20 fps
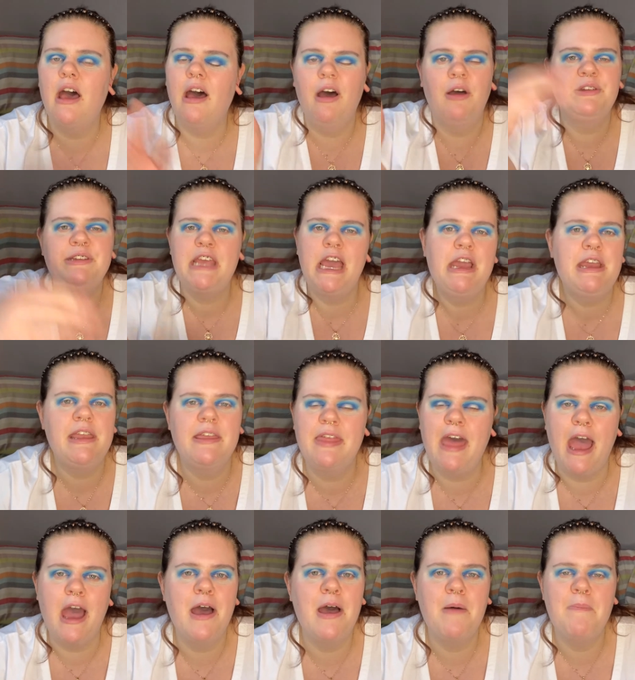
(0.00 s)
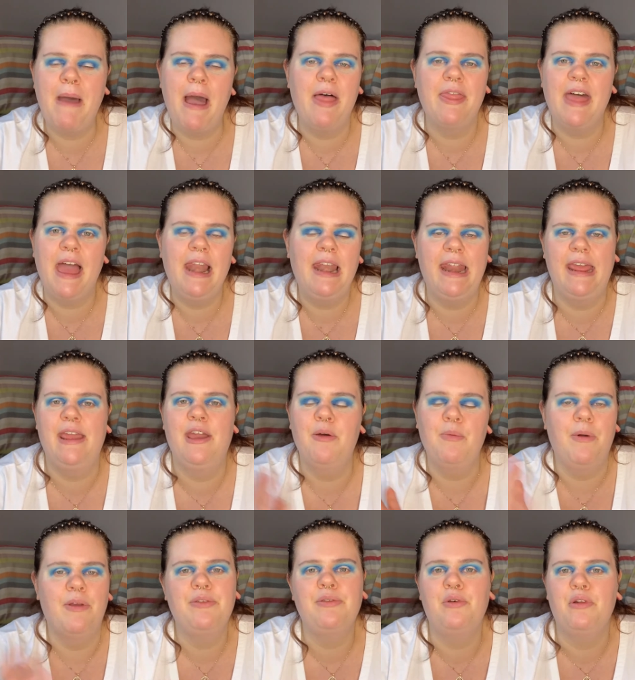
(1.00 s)
I'll tell you about that later
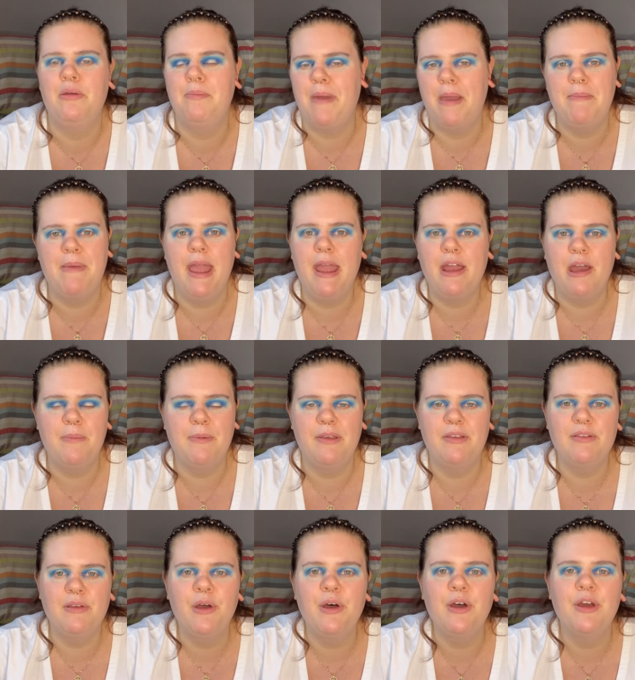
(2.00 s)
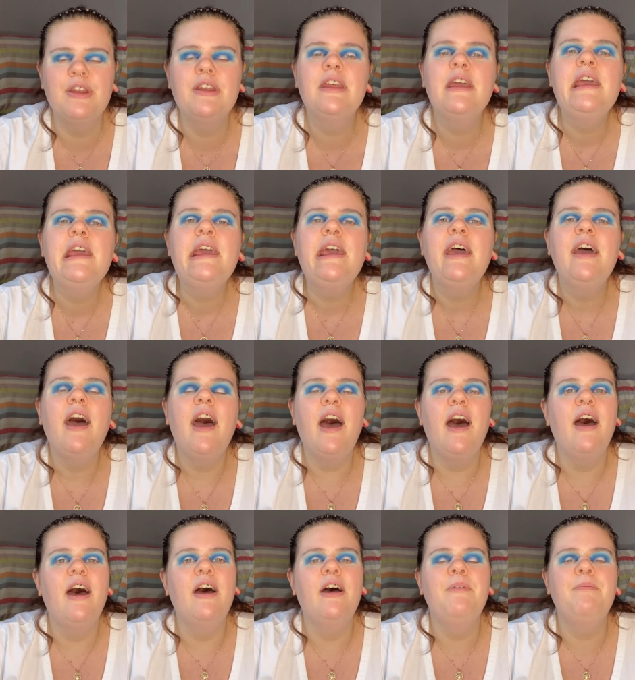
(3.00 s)
once all of my makeup is on.
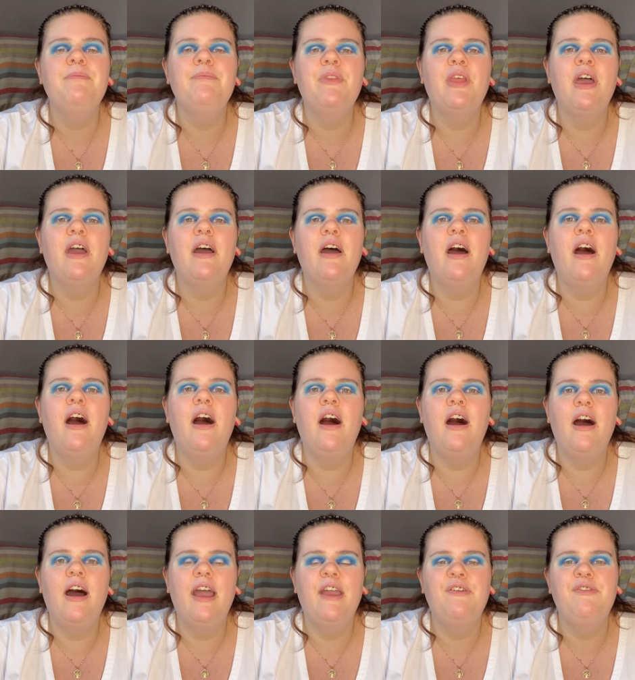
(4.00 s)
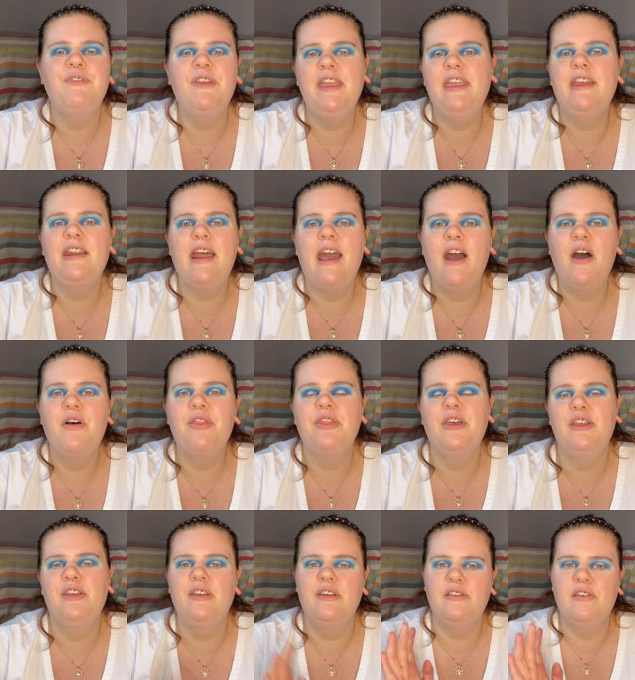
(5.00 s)
I figured out
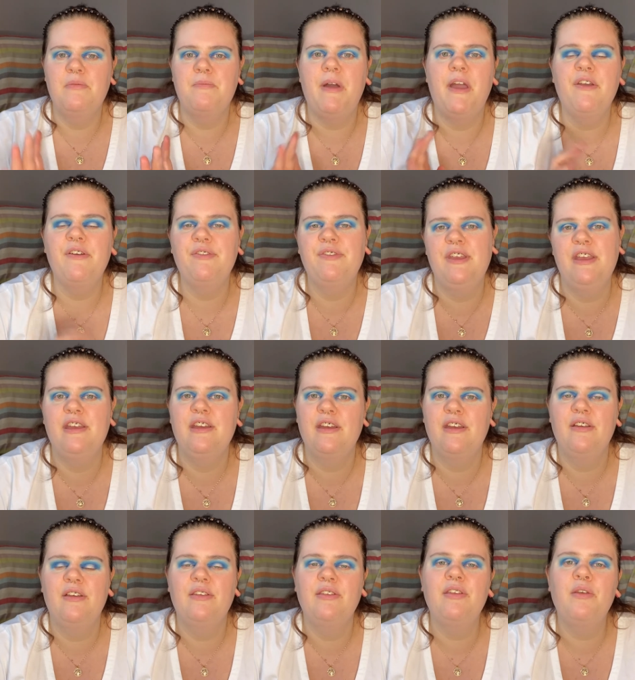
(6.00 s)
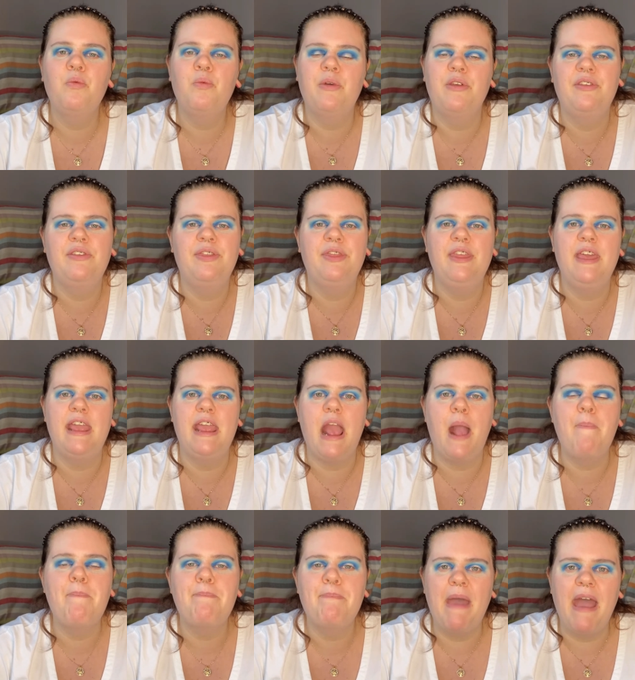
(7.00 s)
that using my fingers was the
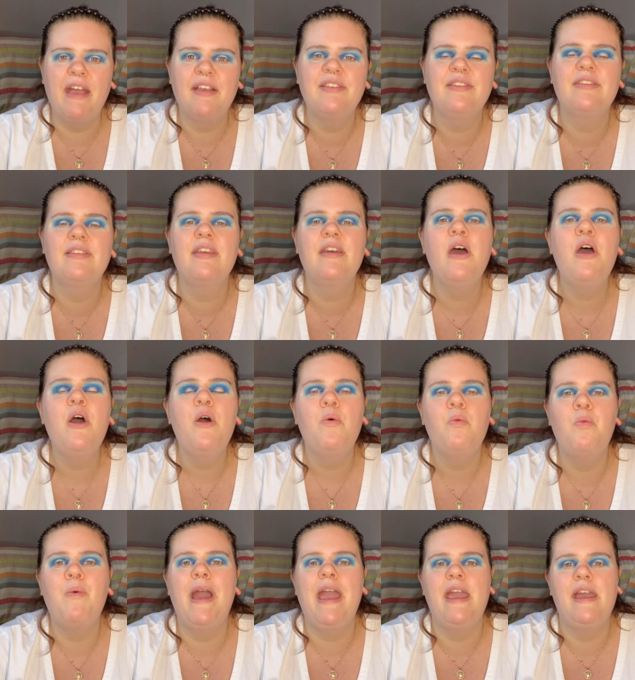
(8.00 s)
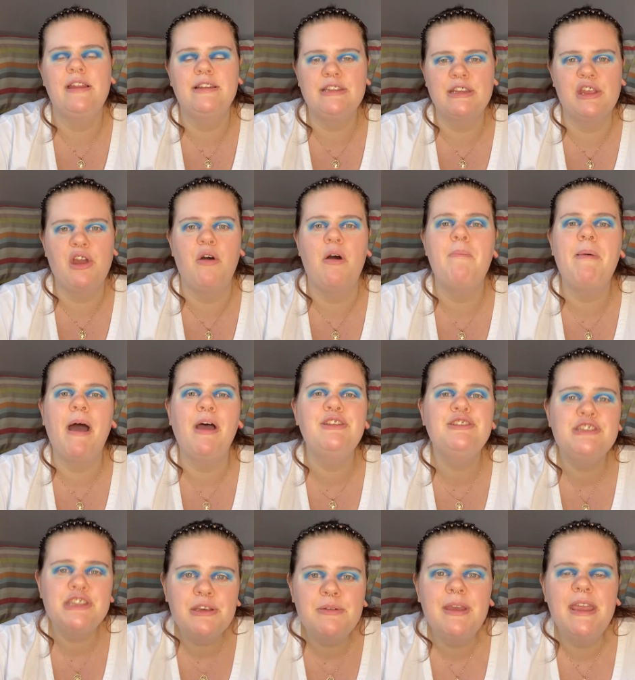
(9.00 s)
best way to go about
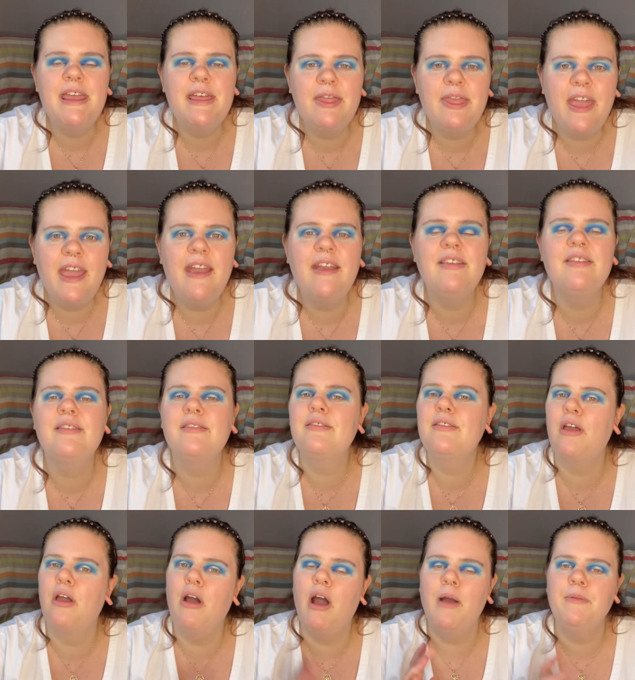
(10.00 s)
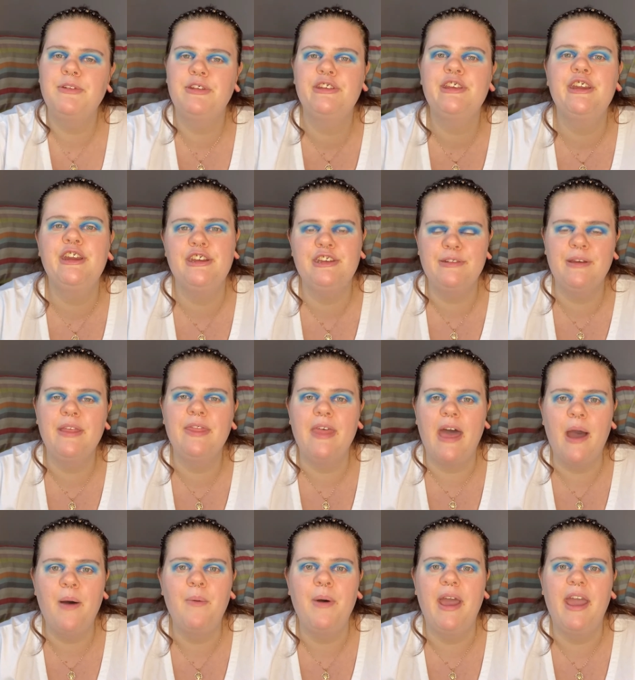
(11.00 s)
doing this, so I'm just going to do it
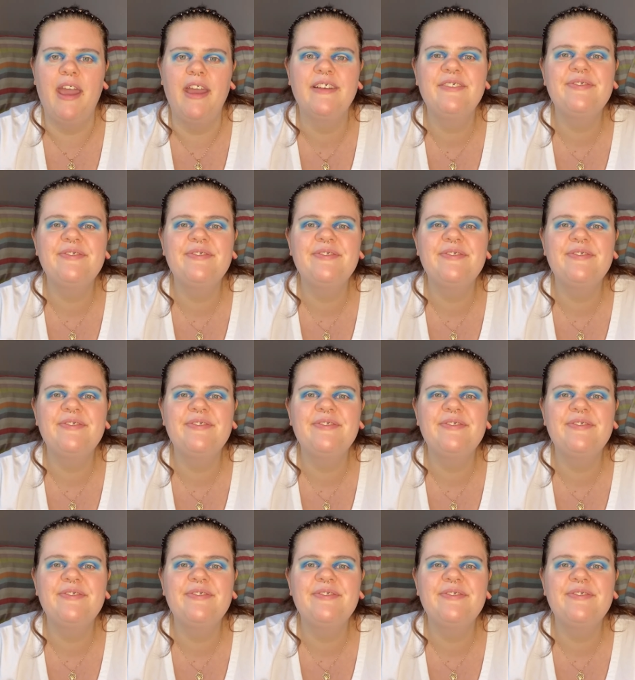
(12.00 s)
that way.